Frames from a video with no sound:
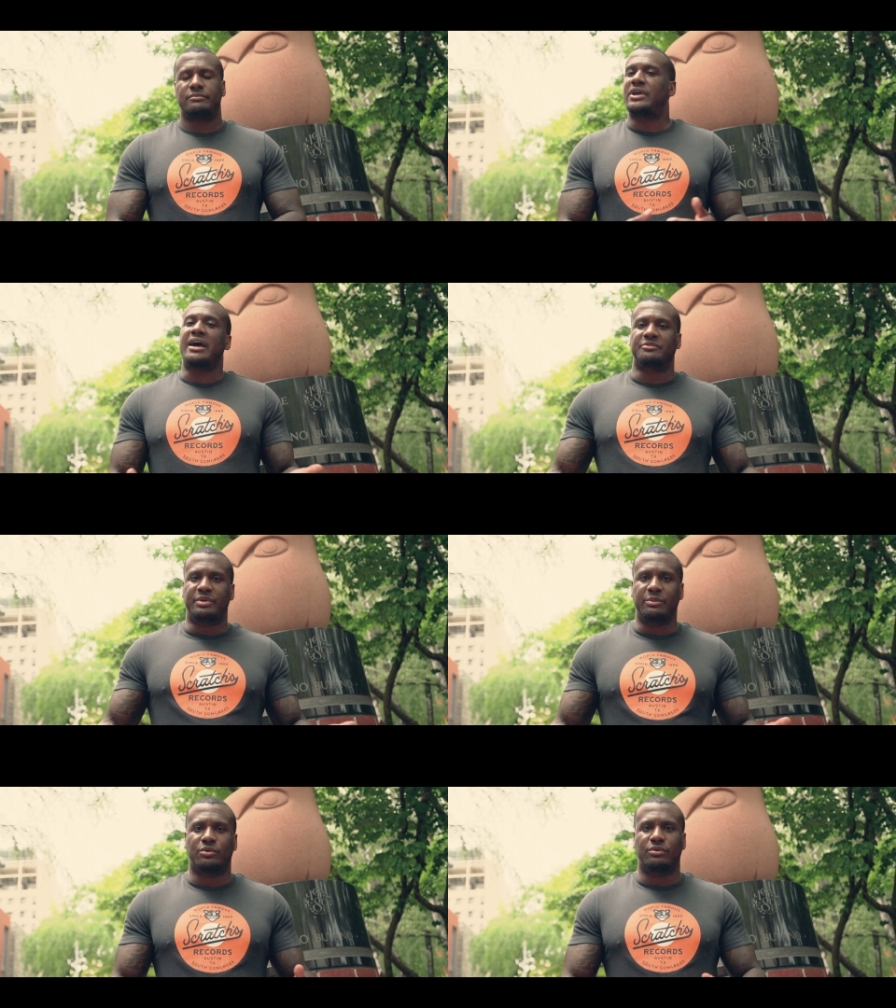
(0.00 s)
got some
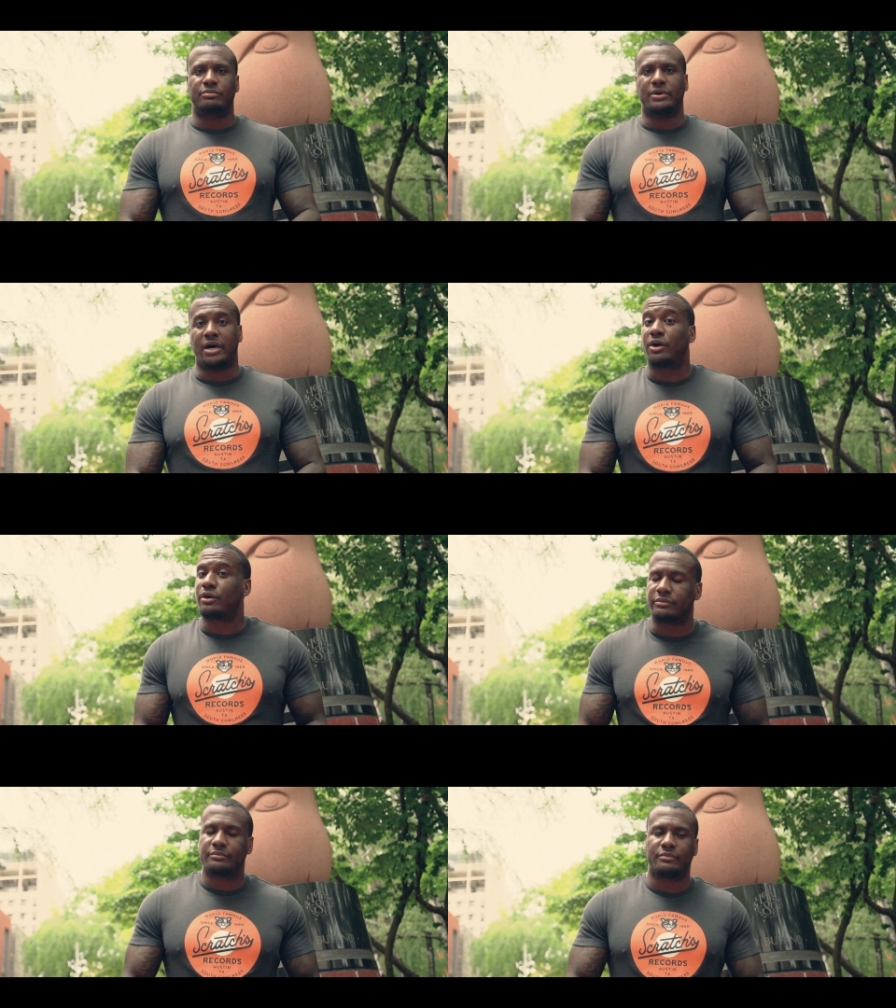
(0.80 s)
people
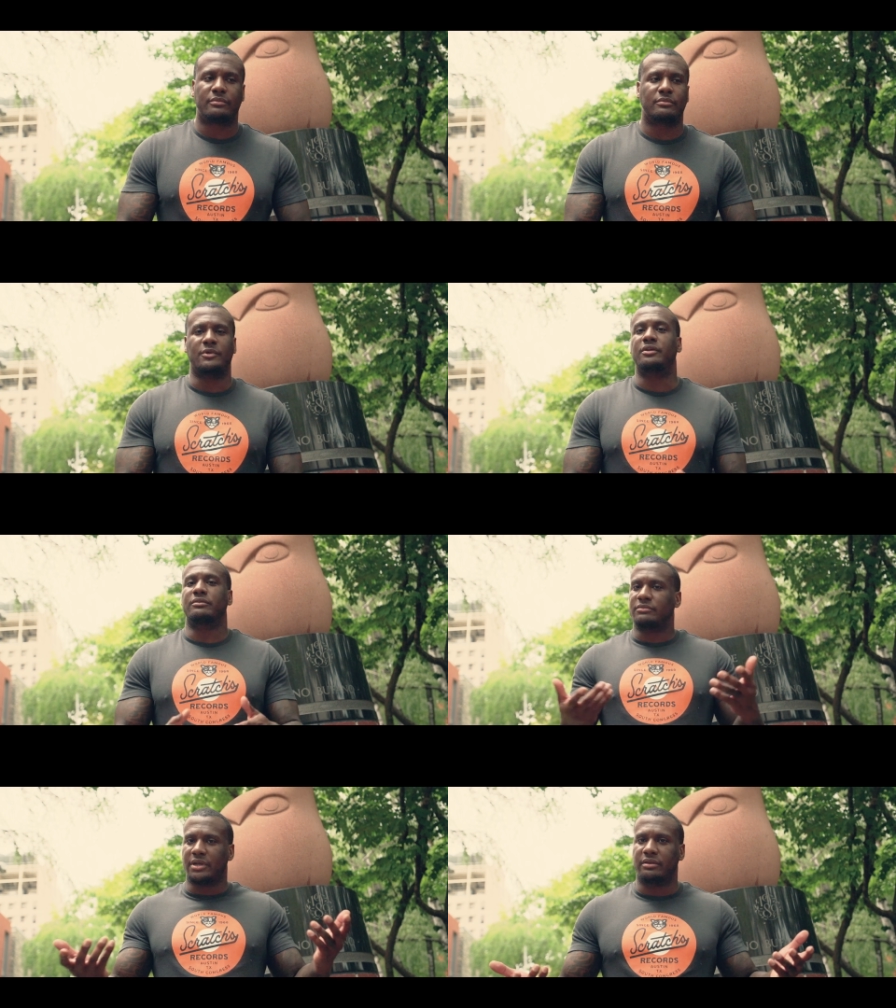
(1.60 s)
hurt, you
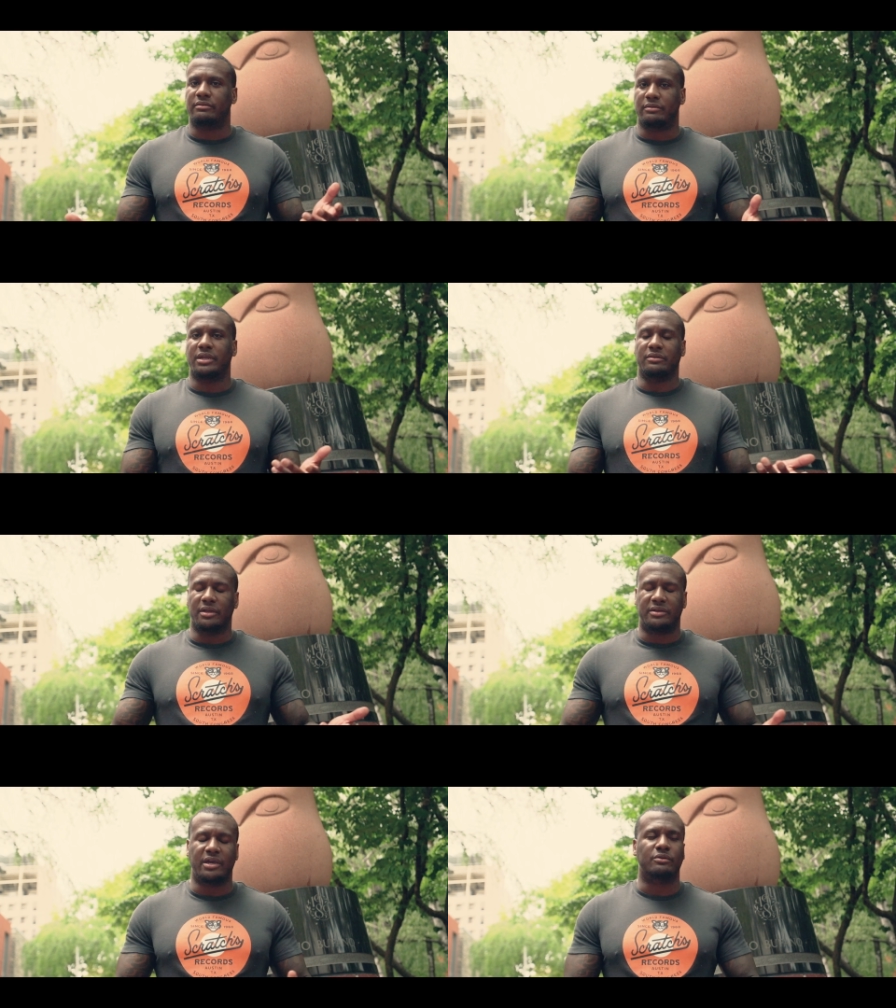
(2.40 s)
know,
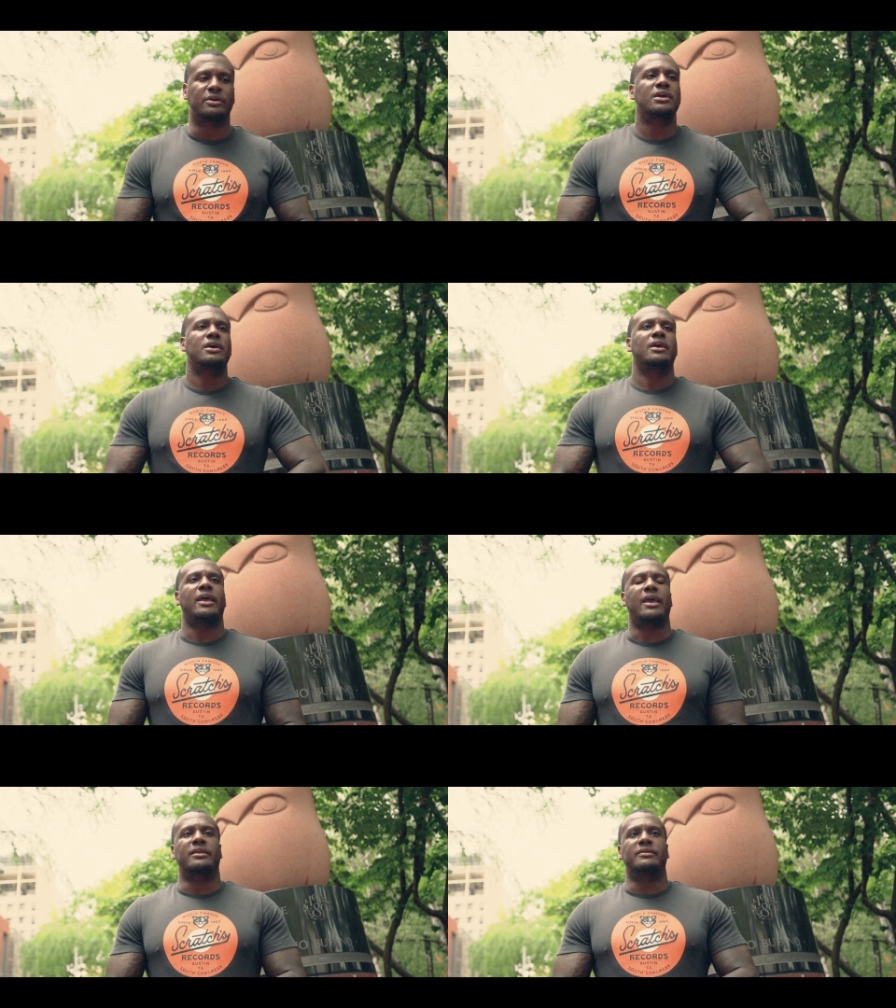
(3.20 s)
and killed.
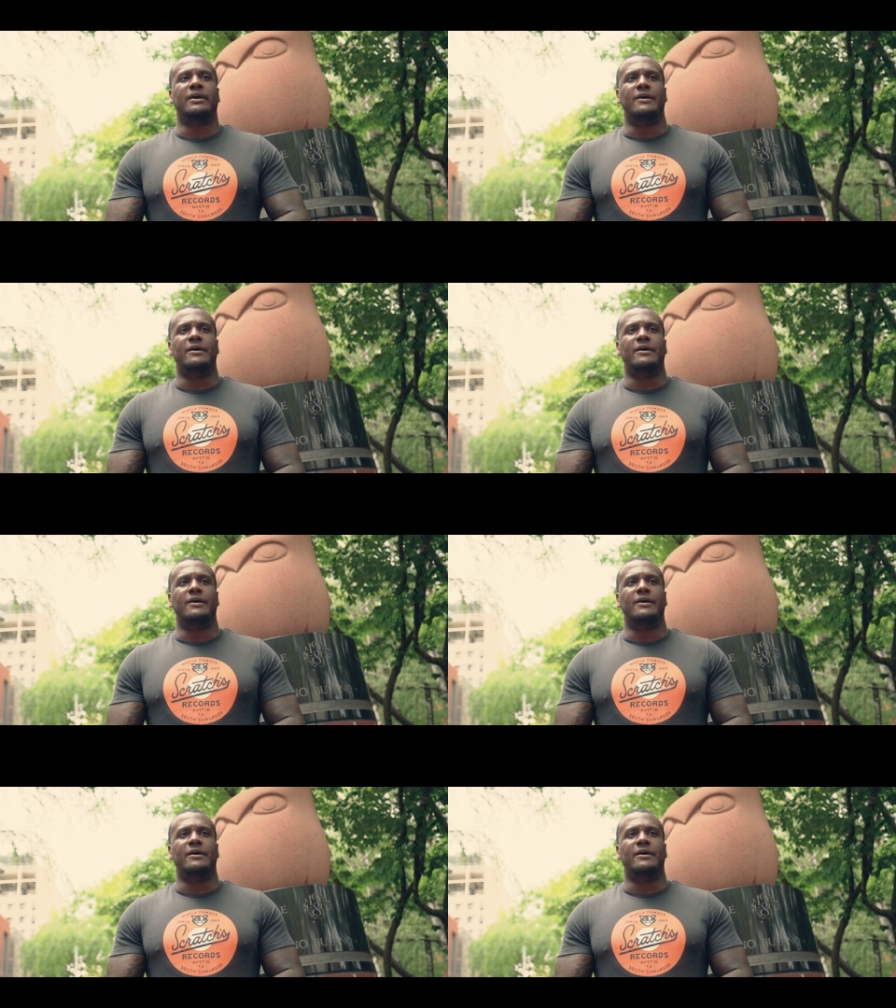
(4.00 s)
And